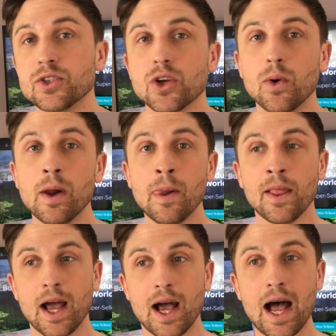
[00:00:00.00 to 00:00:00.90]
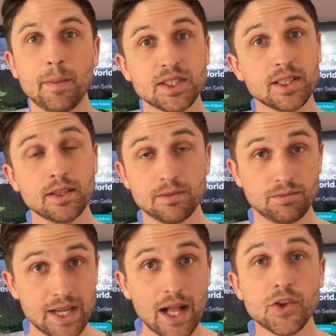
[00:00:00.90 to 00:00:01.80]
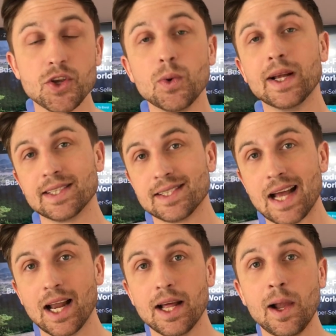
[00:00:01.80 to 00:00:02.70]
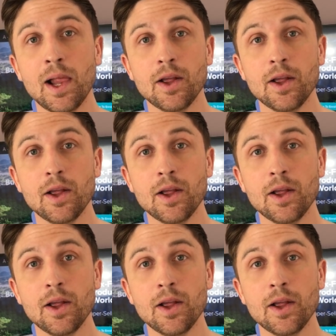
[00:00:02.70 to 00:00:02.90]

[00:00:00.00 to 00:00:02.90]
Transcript: So Amazon tell you as a seller,